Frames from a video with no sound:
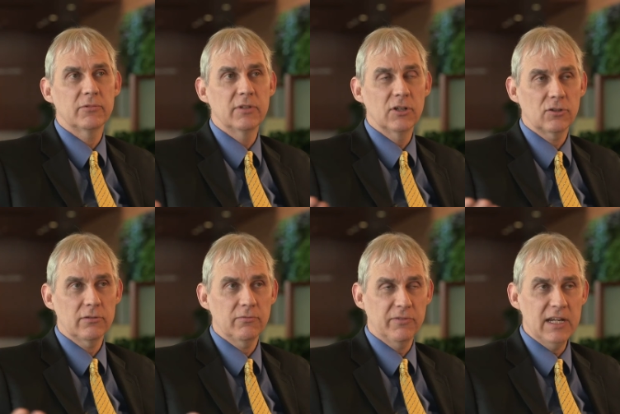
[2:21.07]

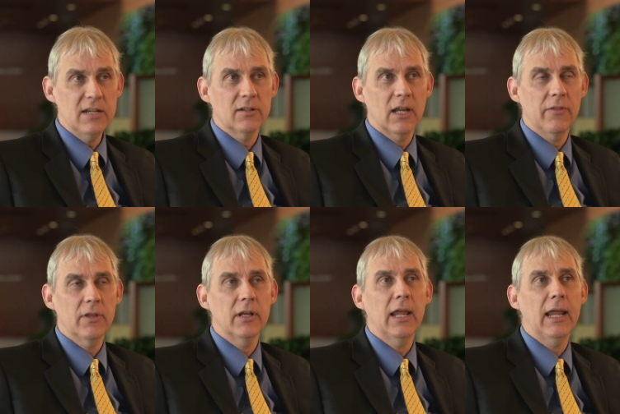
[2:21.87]
initially feet and
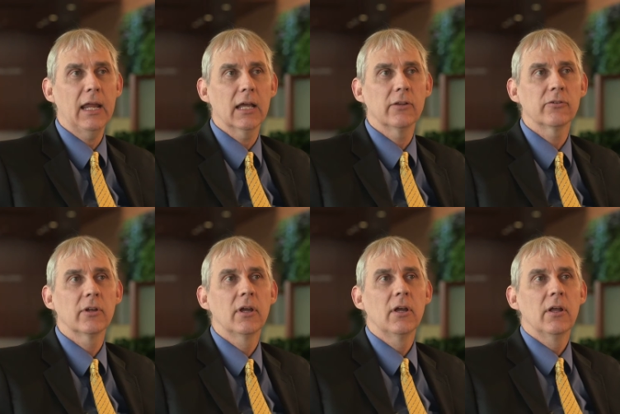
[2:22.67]
then hands
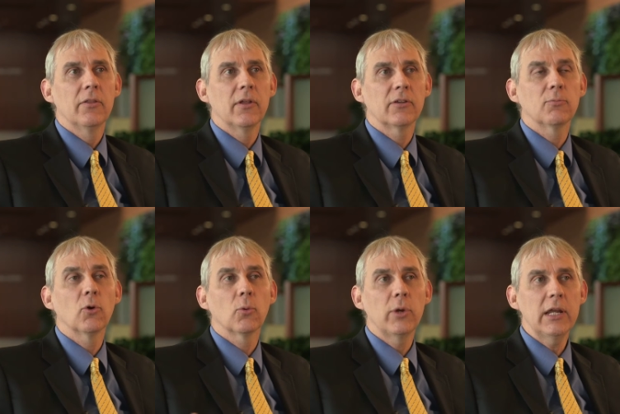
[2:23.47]
that's
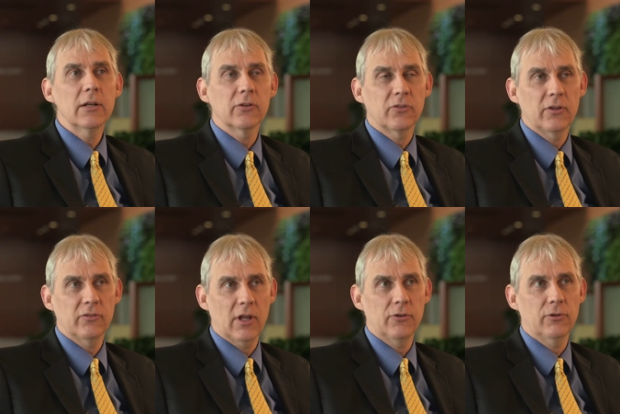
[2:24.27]
more weakness than
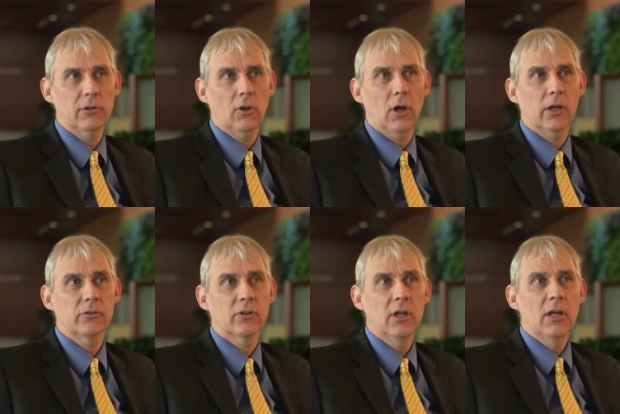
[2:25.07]
sensory
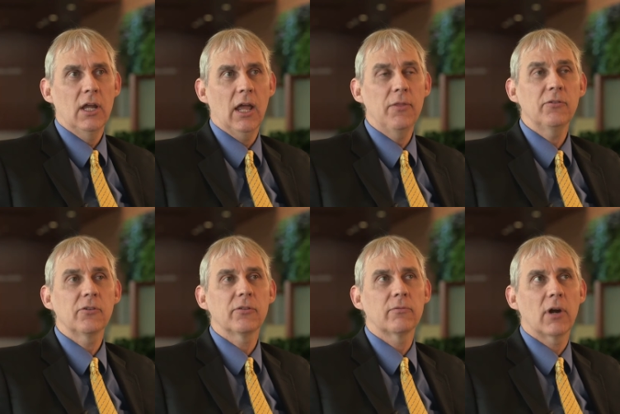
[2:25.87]
loss. And this
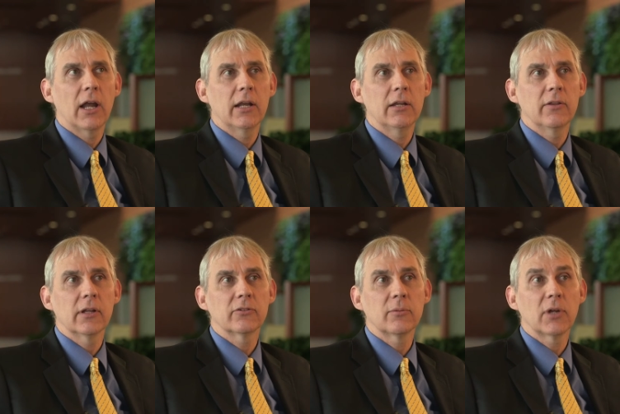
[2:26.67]
is the variety
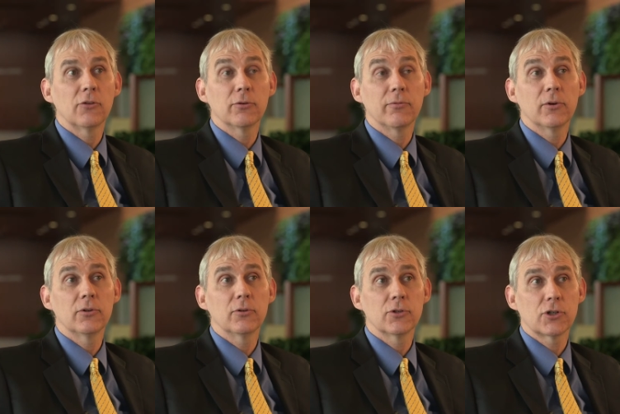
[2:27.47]
that's sometimes
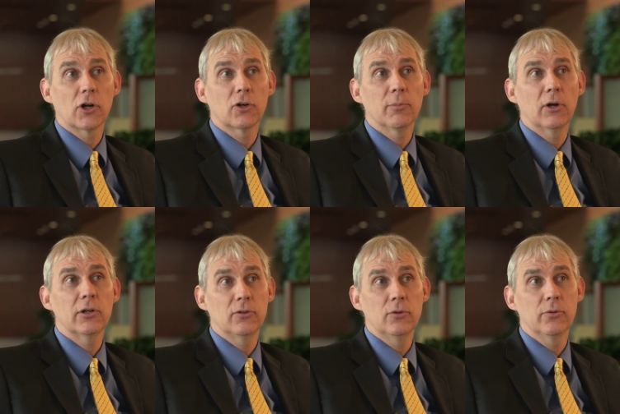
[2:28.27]
referred to as
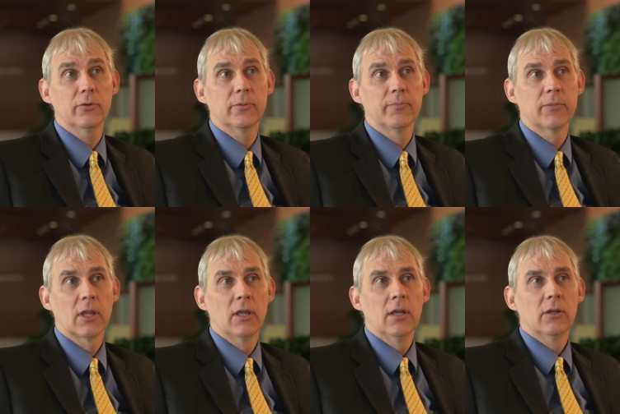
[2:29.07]
Charcot-Marie tooth.
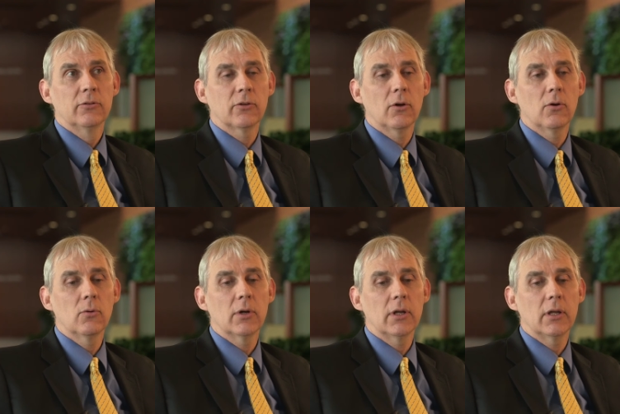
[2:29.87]

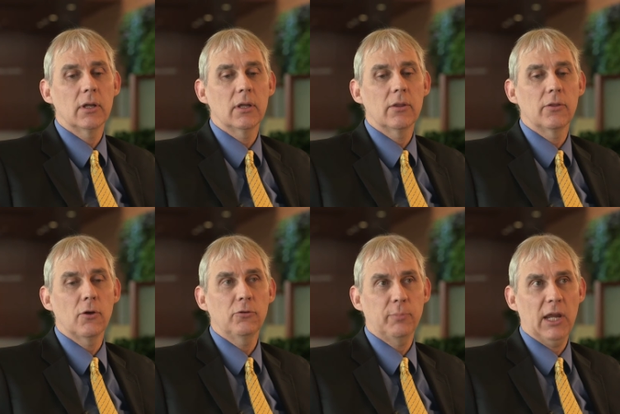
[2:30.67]
So
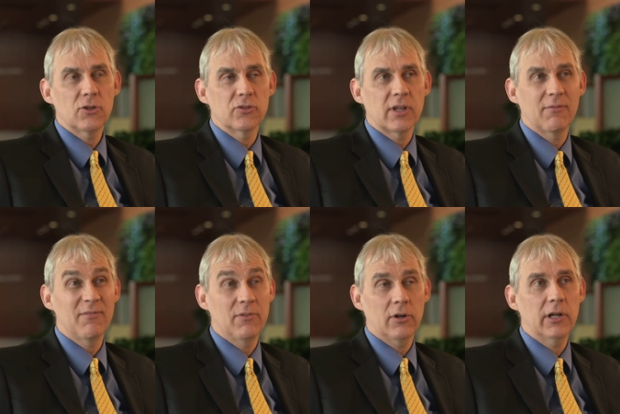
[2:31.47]
those patients have a
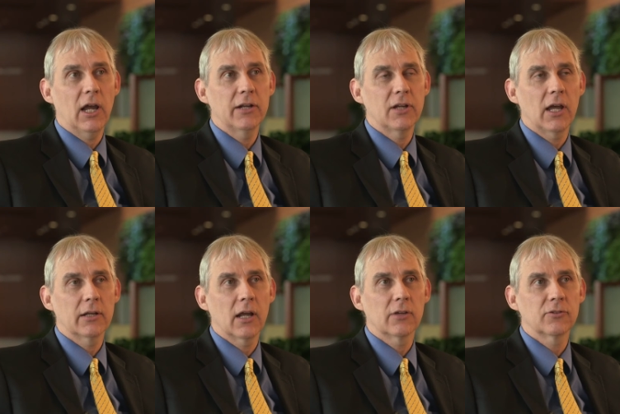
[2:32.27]
very high
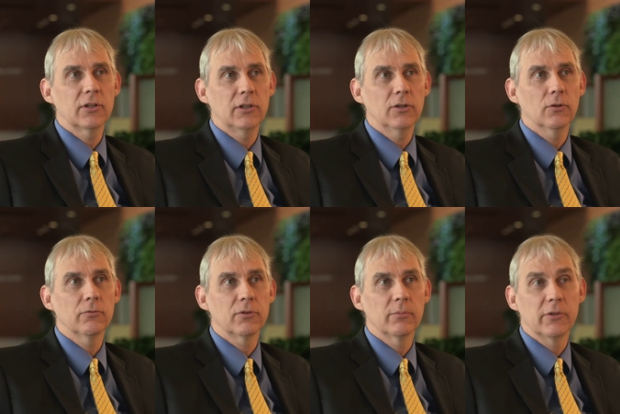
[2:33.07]
diagnostic
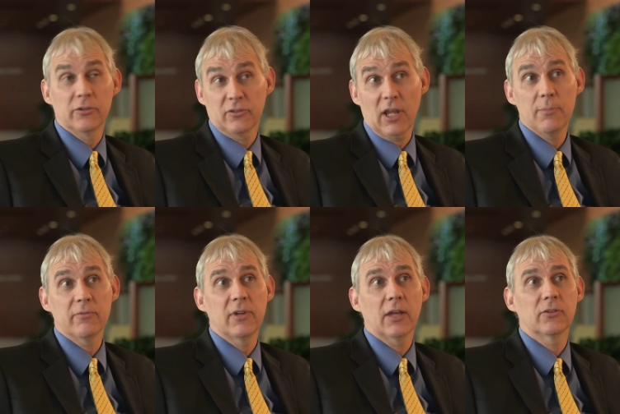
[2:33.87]
yield from this type
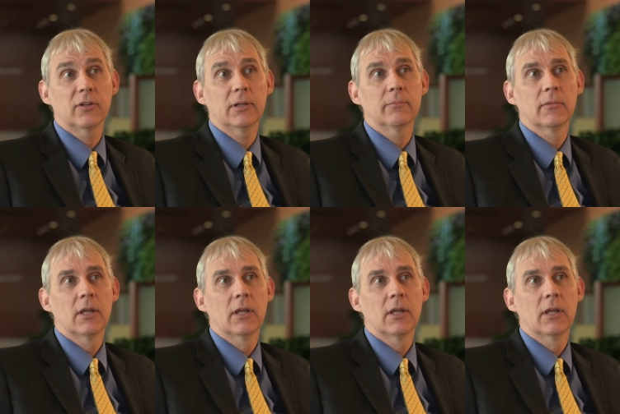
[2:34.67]
of testing.